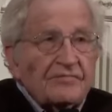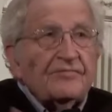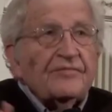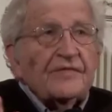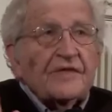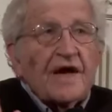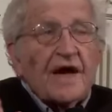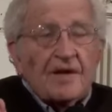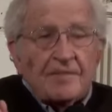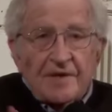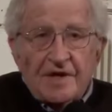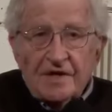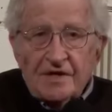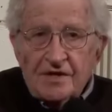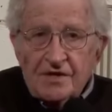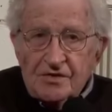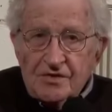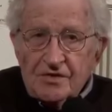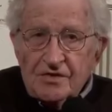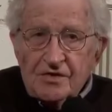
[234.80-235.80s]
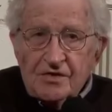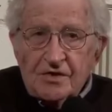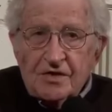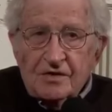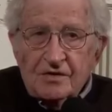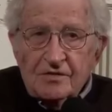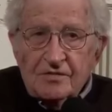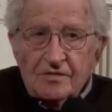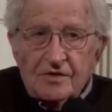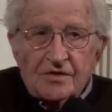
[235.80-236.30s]
tapping this
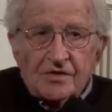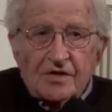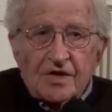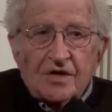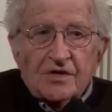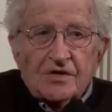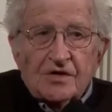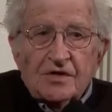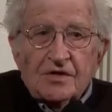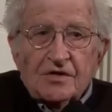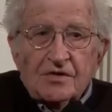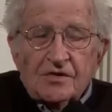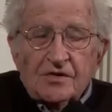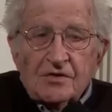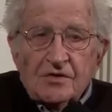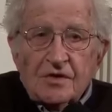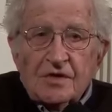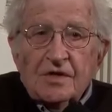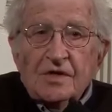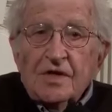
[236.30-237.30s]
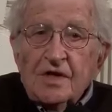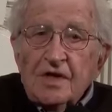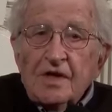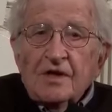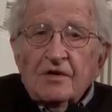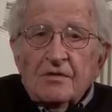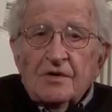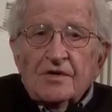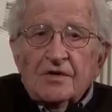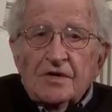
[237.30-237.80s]
discussion and so on,
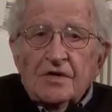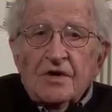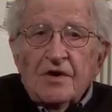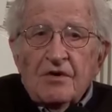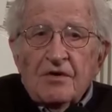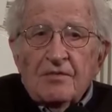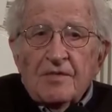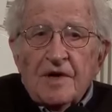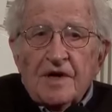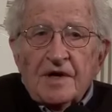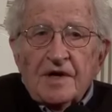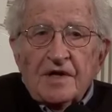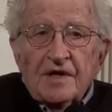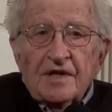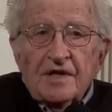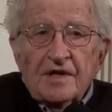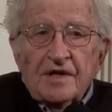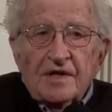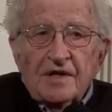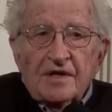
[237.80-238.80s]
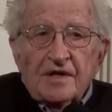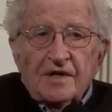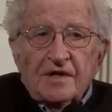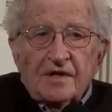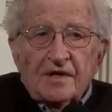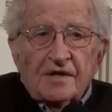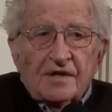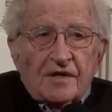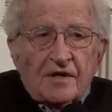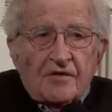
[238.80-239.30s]
we should know about it.
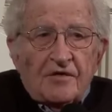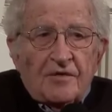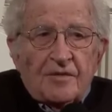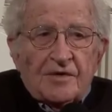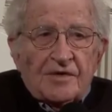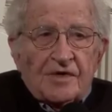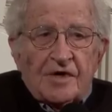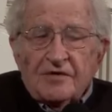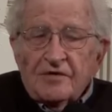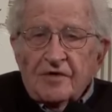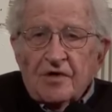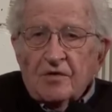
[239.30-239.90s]
Governments have no